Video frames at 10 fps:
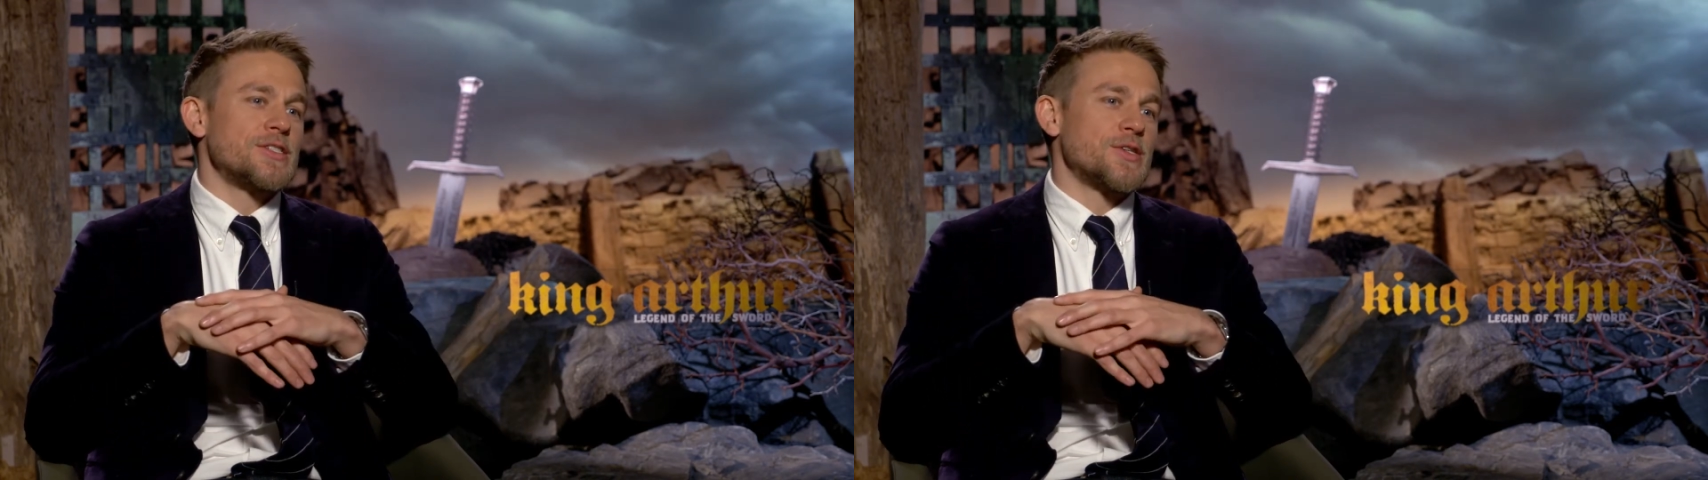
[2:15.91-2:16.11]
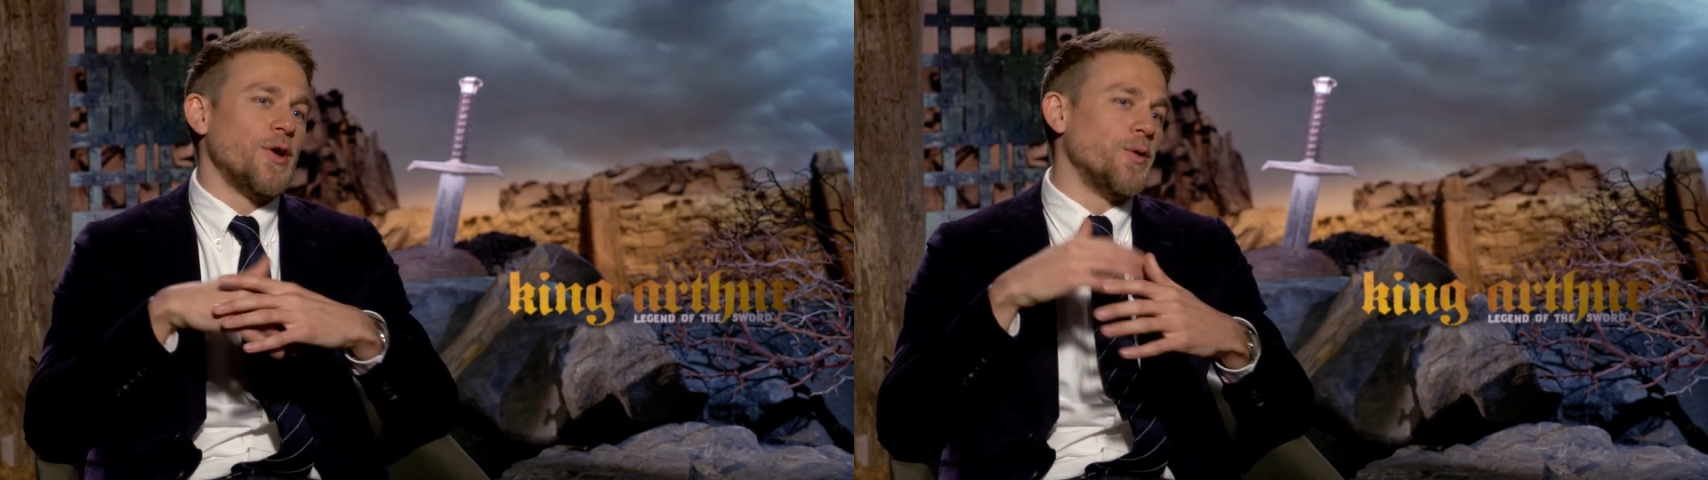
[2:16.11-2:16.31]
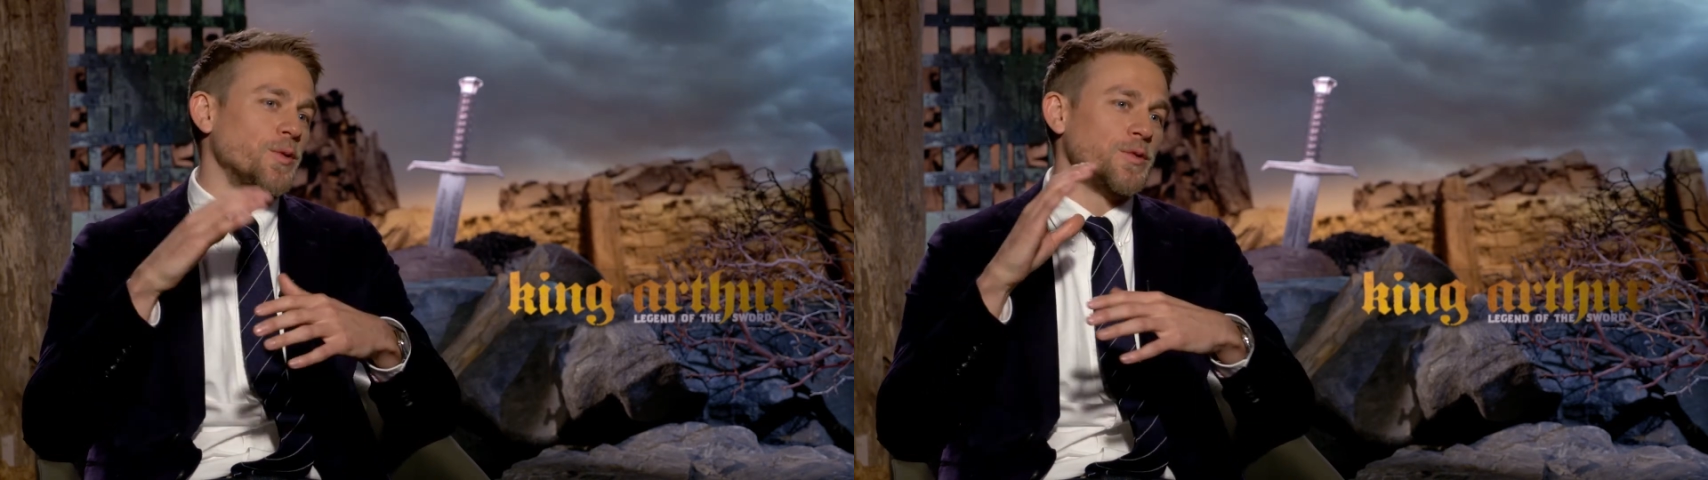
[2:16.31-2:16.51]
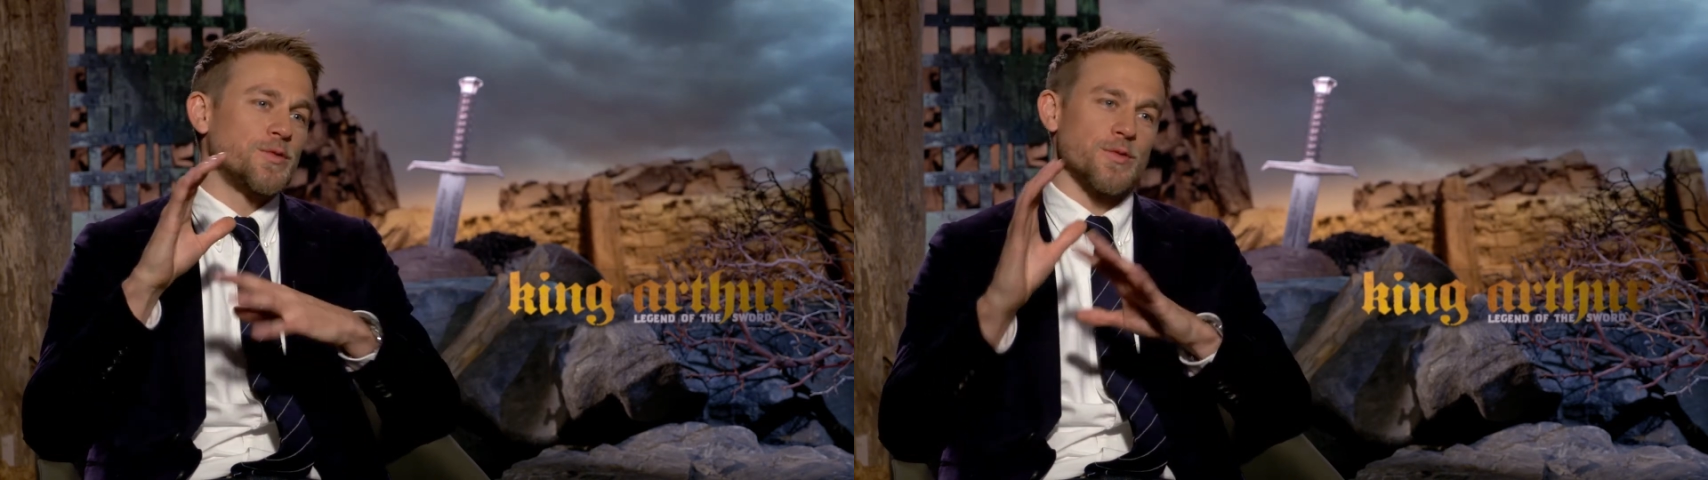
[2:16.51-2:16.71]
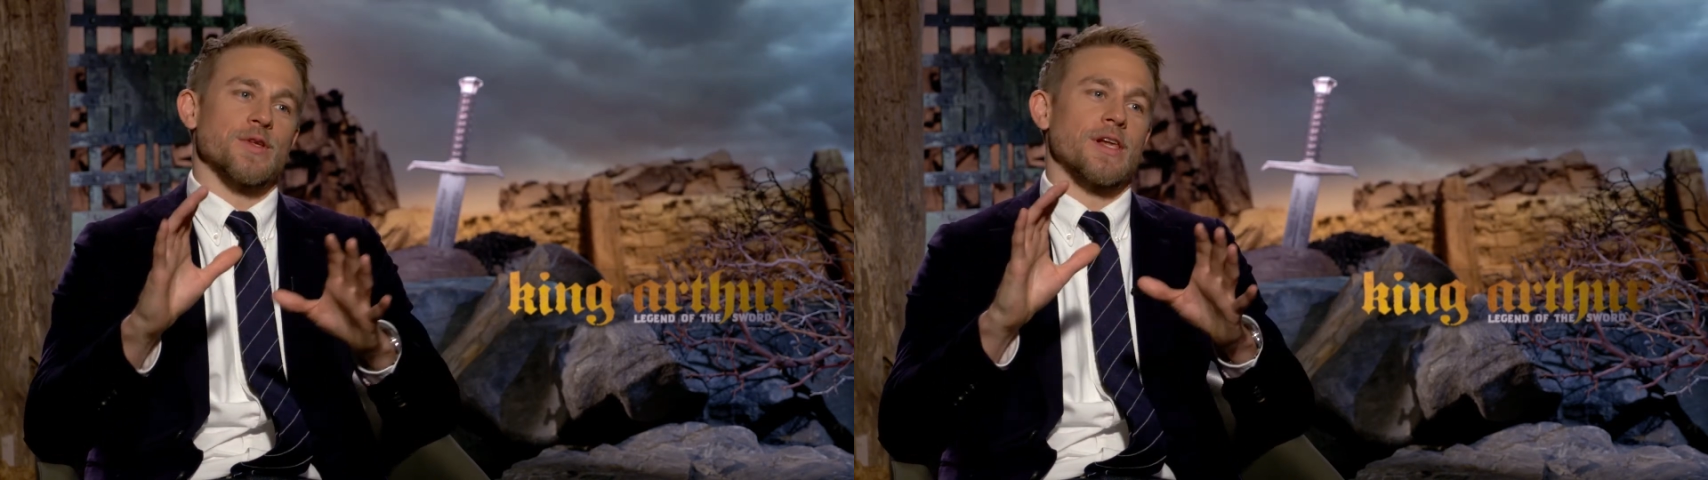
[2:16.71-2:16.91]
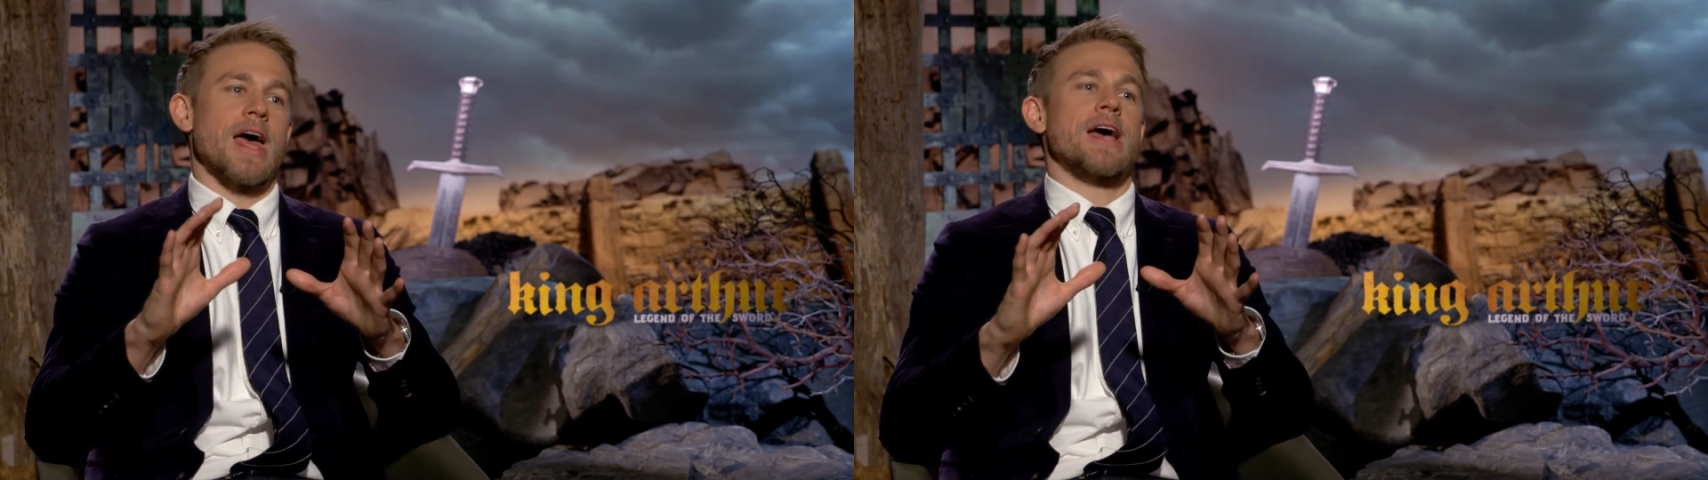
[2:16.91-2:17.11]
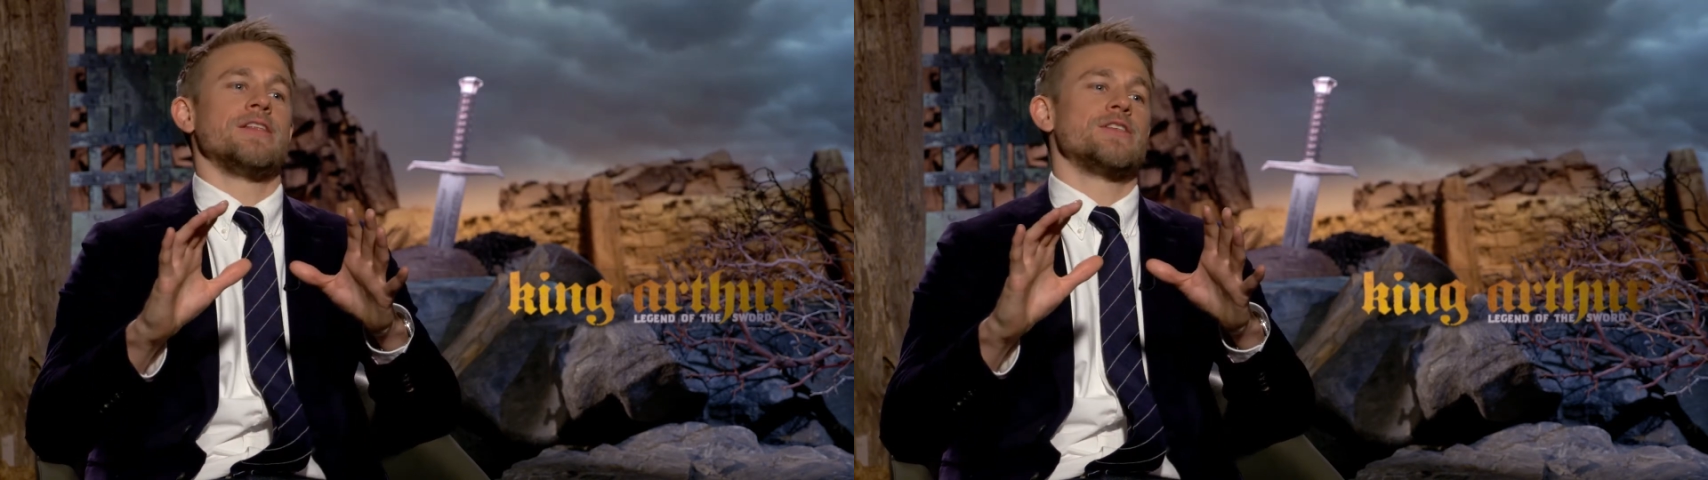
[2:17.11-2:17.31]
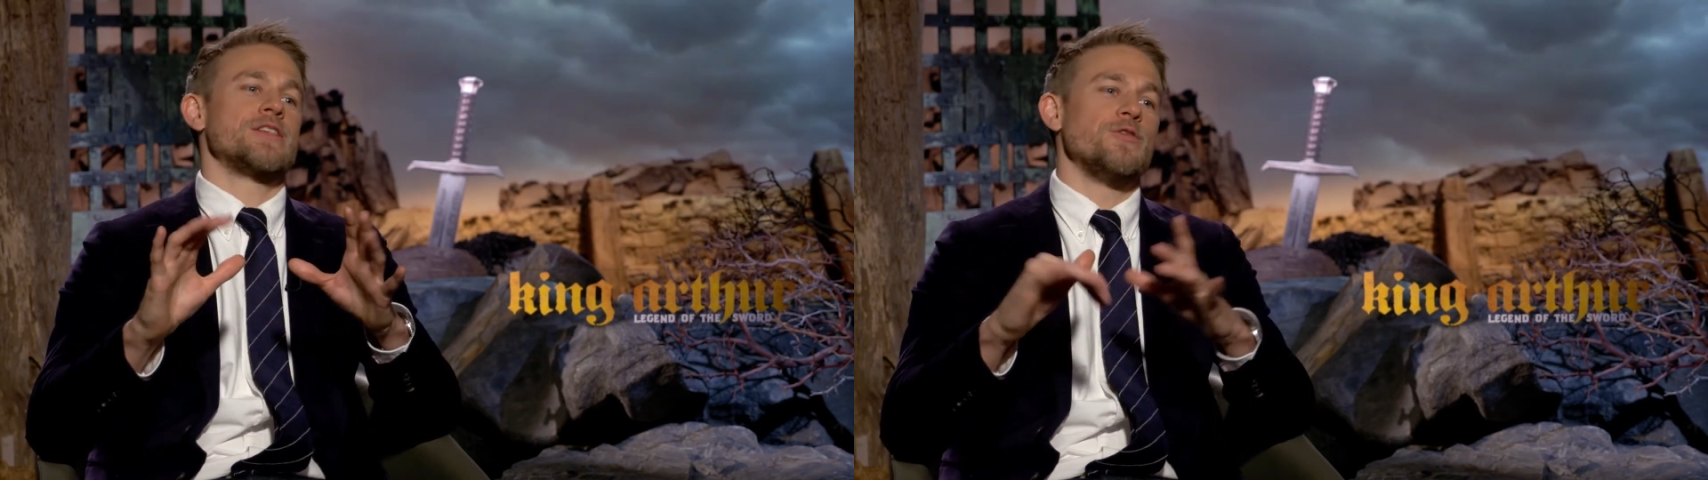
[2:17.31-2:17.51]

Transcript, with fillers: told through the lens